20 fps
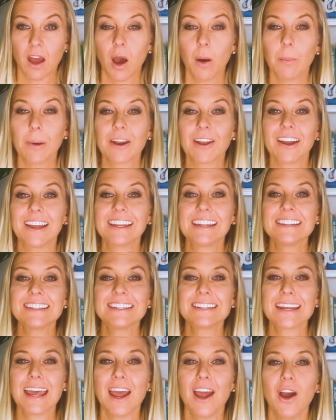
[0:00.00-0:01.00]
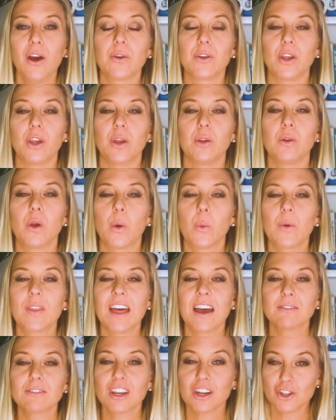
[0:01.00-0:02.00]
But I can tell you
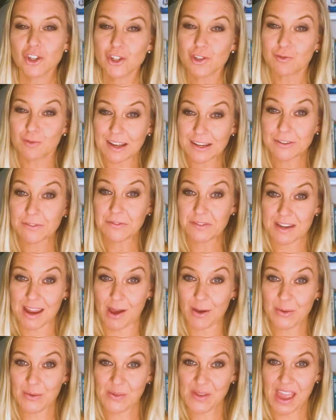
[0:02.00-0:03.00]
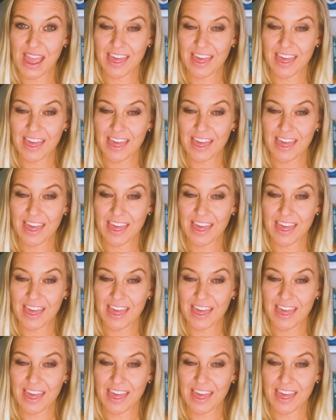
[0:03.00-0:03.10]
without a shred of doubt